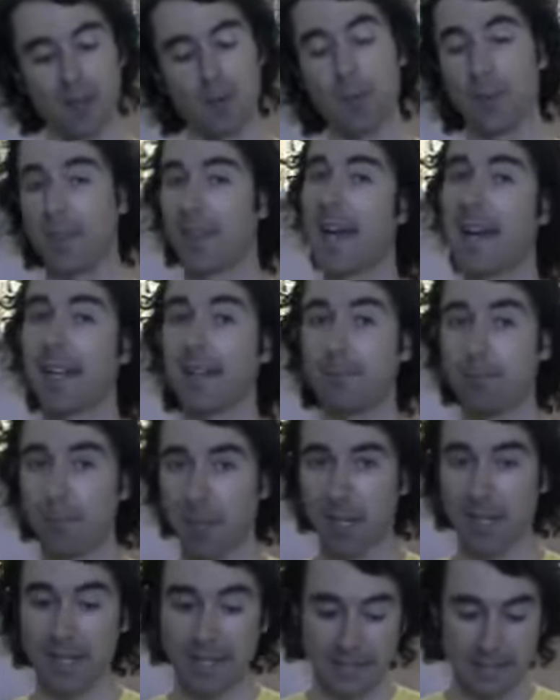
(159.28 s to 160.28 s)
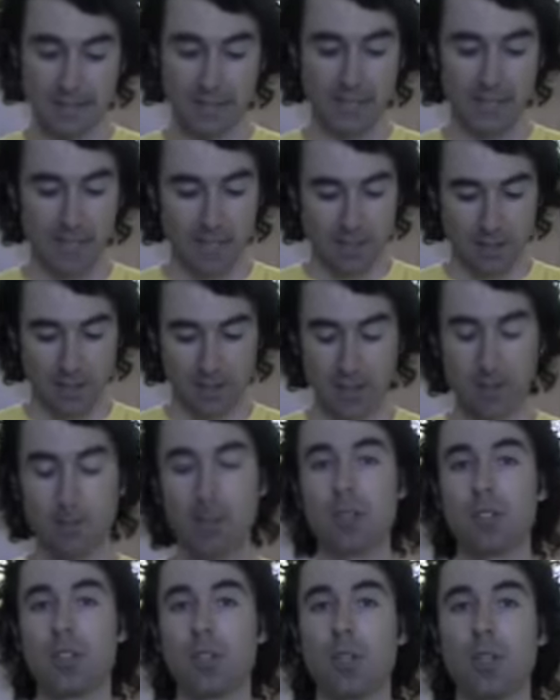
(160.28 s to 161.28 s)
with that in mind, let
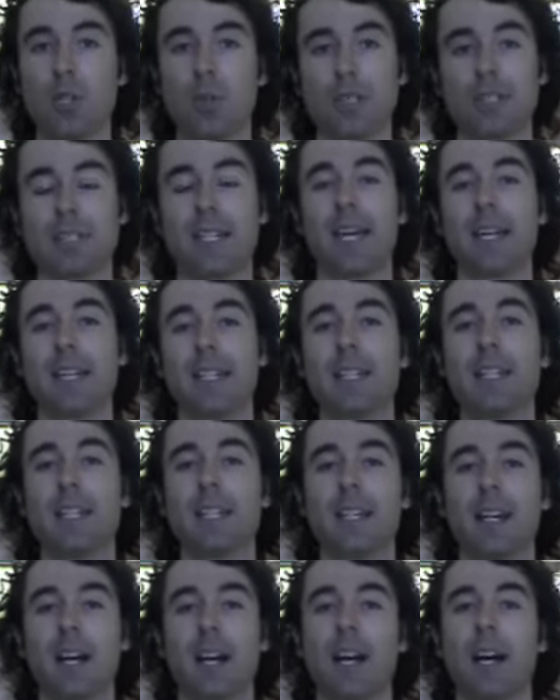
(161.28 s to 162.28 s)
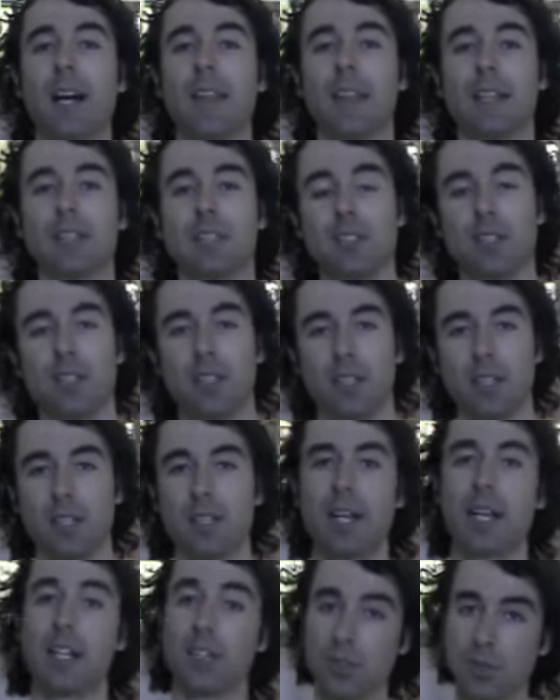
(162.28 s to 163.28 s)
me show you a technique
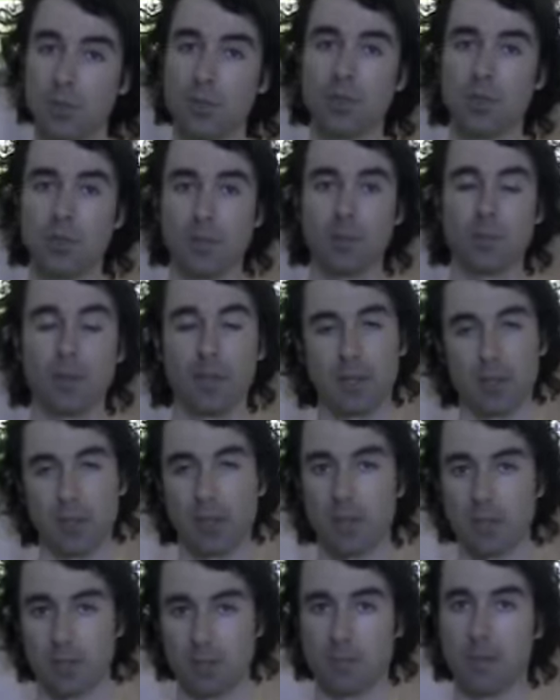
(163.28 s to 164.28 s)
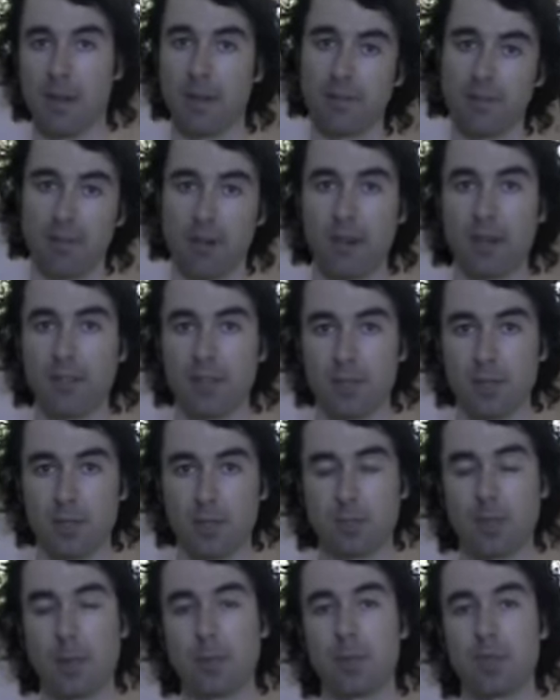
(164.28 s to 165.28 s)
that I used with the launch of my very
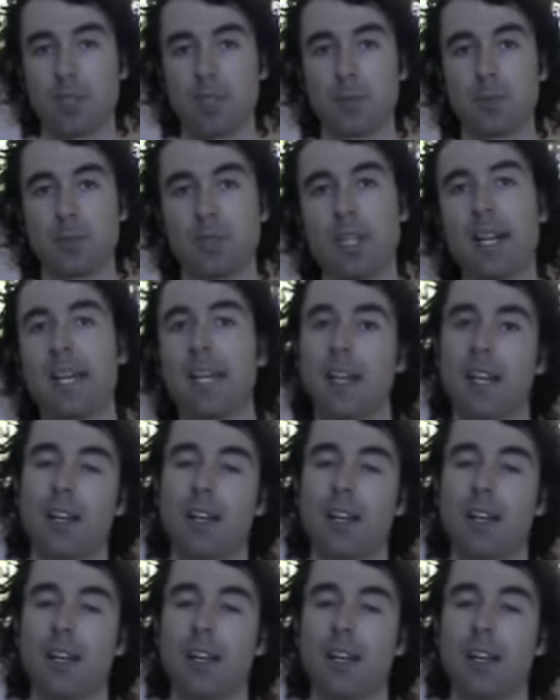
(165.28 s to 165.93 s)
first membership site,